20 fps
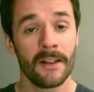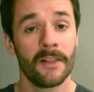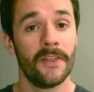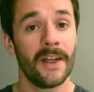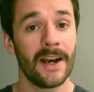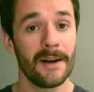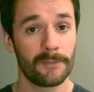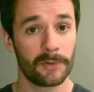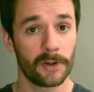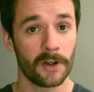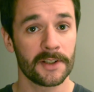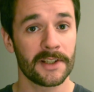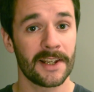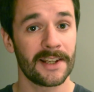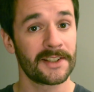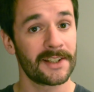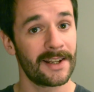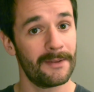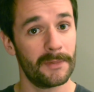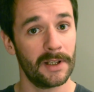That
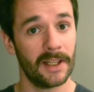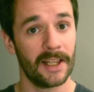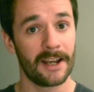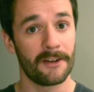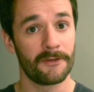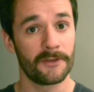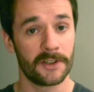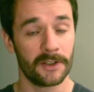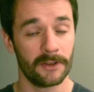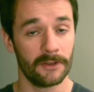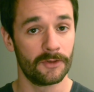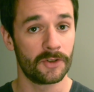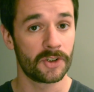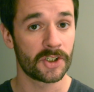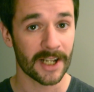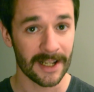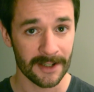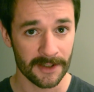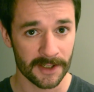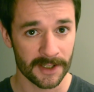process can be left to
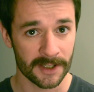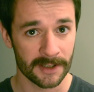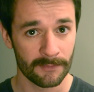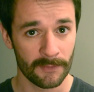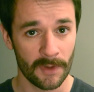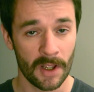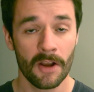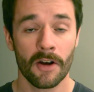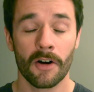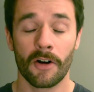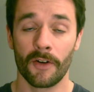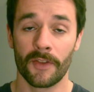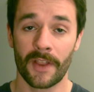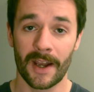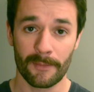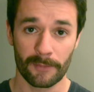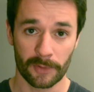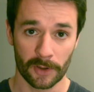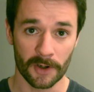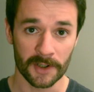chance, or
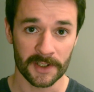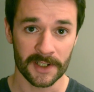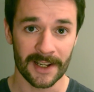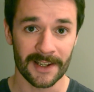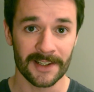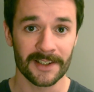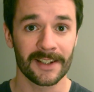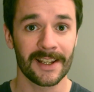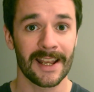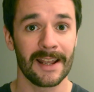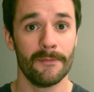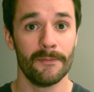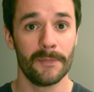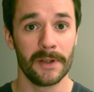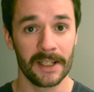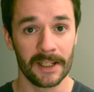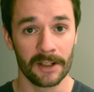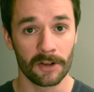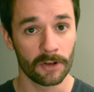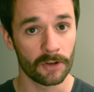that process can
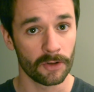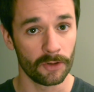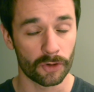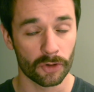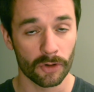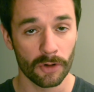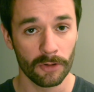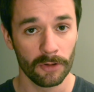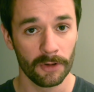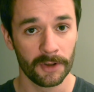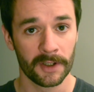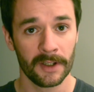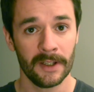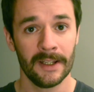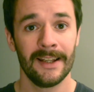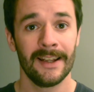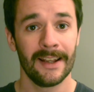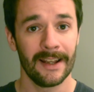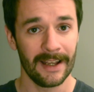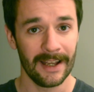be controlled,
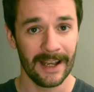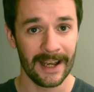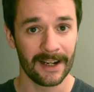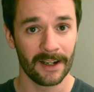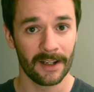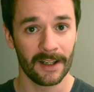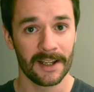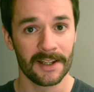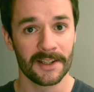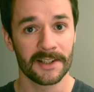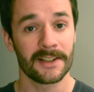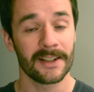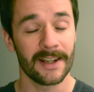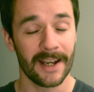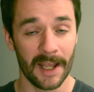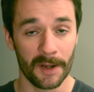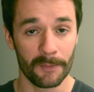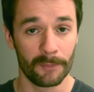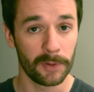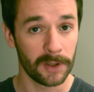analysed
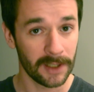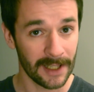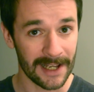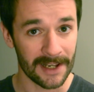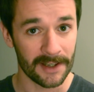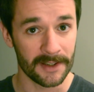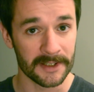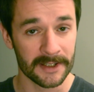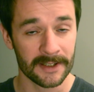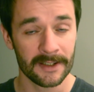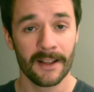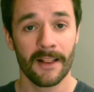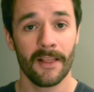and planned.